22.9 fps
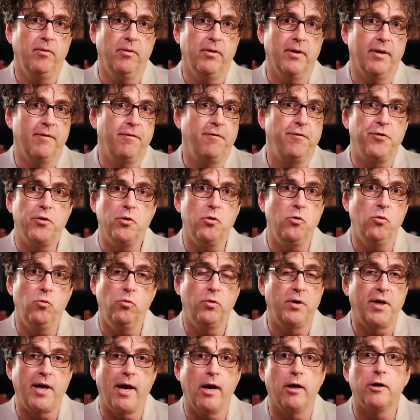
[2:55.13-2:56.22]
that
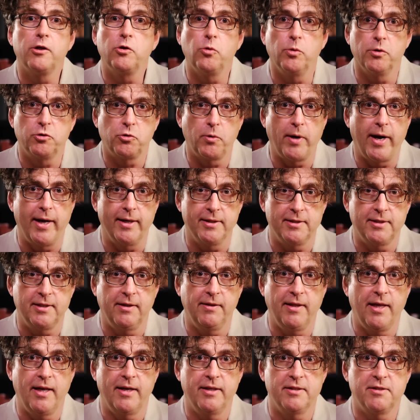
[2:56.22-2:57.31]
few care to address,
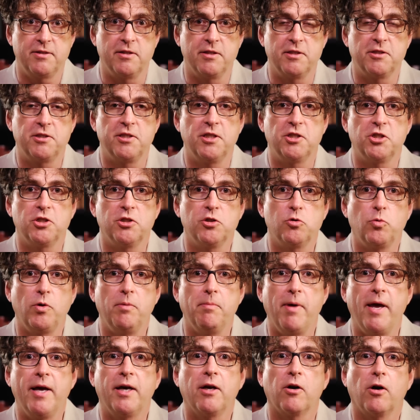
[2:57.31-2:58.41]
and that is the decisions we
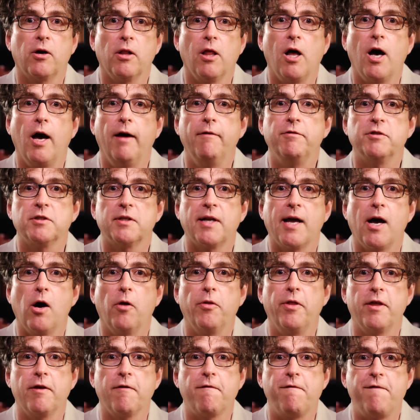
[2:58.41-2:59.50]
make in our lives and how
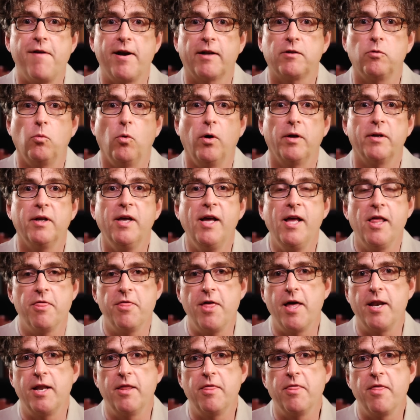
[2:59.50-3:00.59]
they affect one
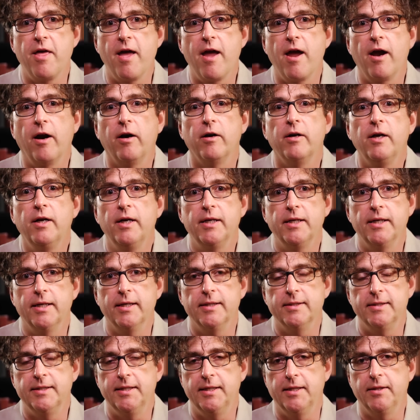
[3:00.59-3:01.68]
then and there
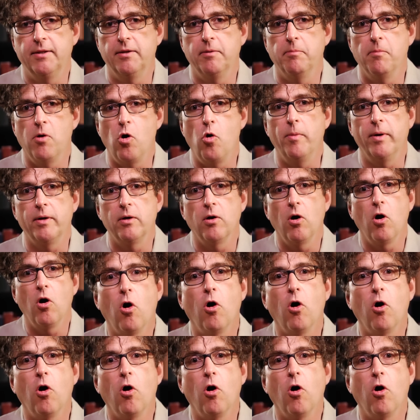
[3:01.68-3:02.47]
uh, in the moment,